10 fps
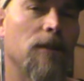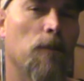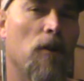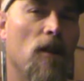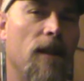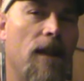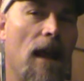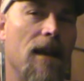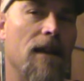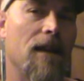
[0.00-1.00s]
put
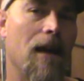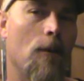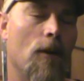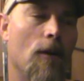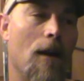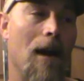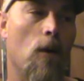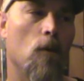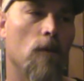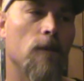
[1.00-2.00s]
that encounter
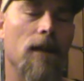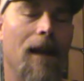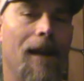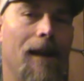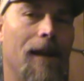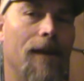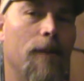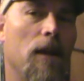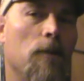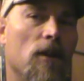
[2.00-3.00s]
out
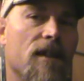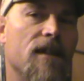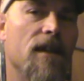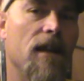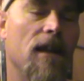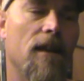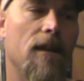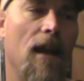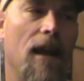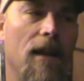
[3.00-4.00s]
and be able to sneak
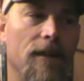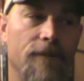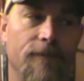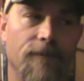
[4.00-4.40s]
in and